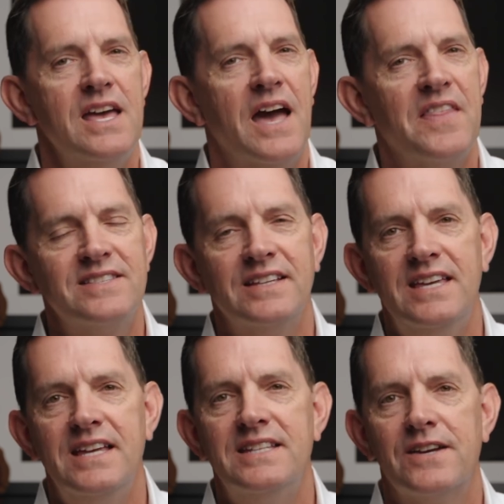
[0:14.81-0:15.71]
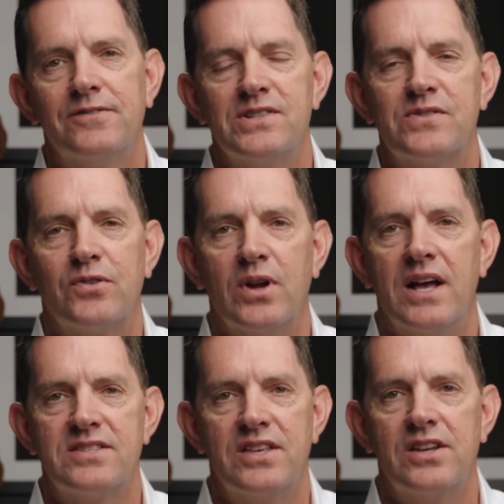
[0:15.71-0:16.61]
And that's a key difference for
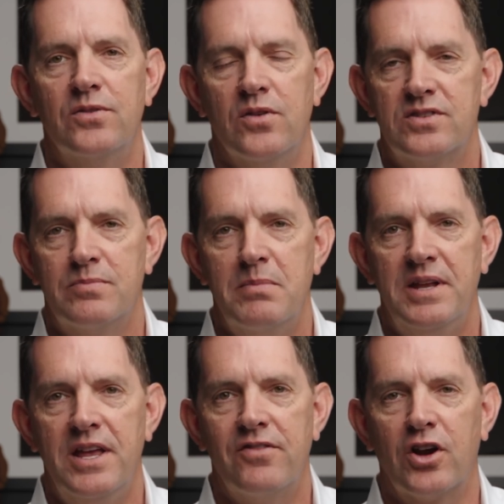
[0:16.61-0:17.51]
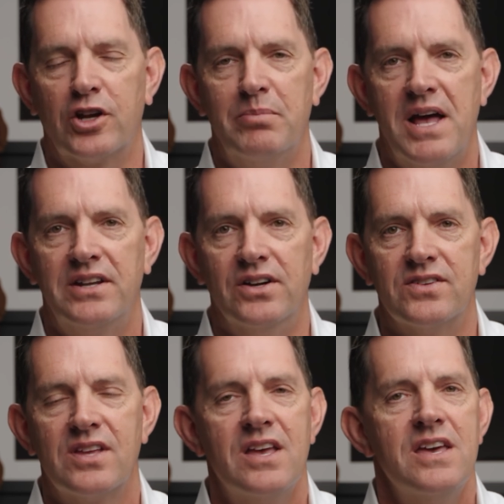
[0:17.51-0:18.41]
us than many of our
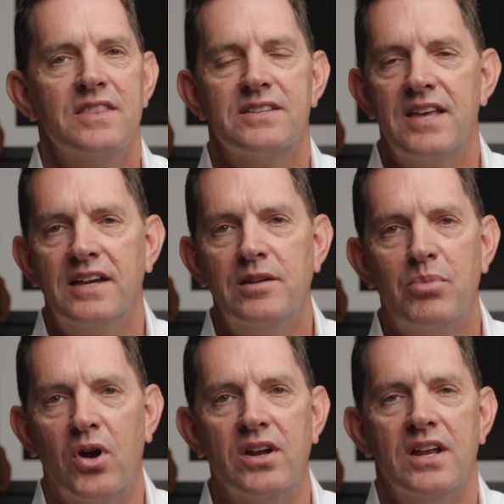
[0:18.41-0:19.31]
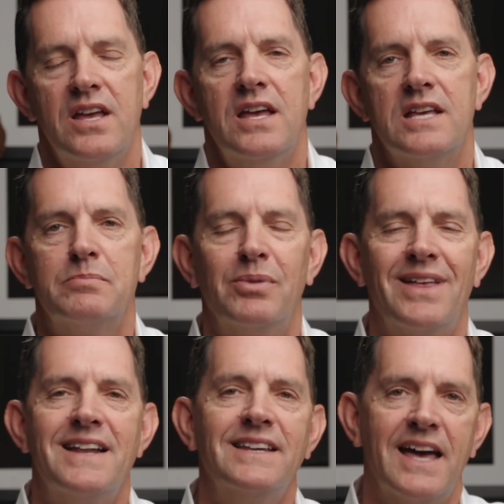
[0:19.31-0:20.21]
competitors. The second part is
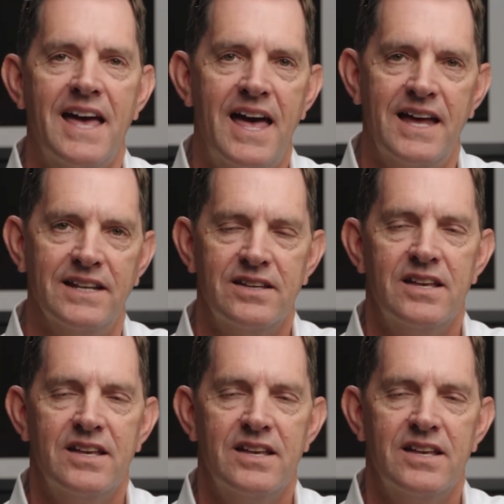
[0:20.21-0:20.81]
planning ahead.